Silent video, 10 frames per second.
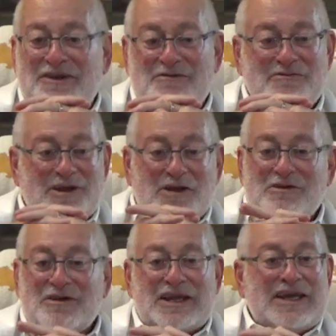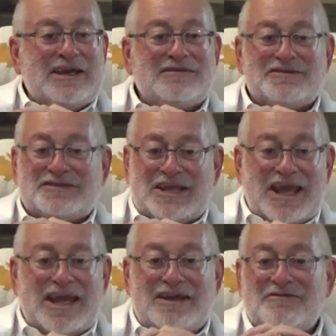So, you know, locally,
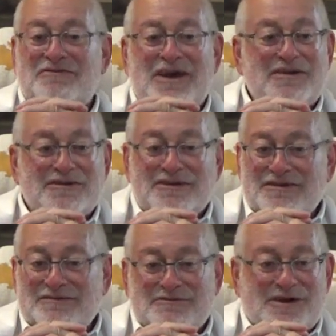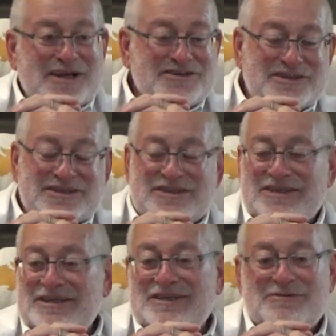state, federal,
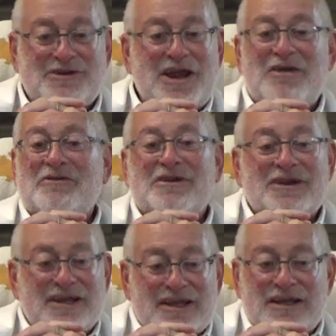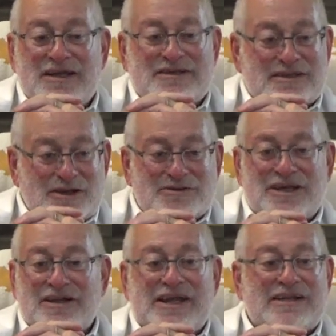Washington, wherever, to
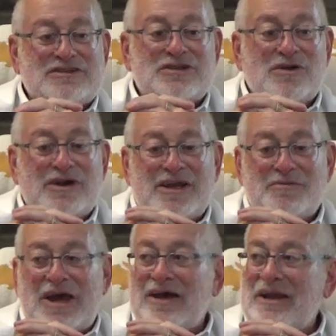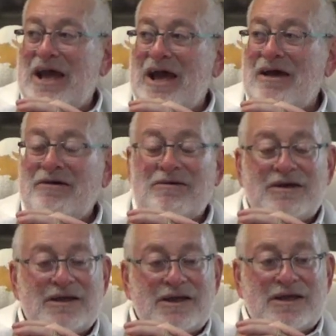go tell that story about
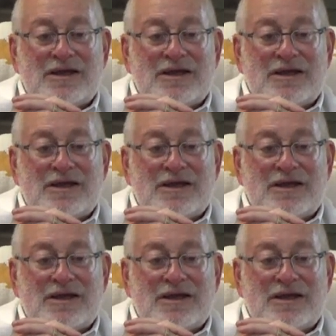how.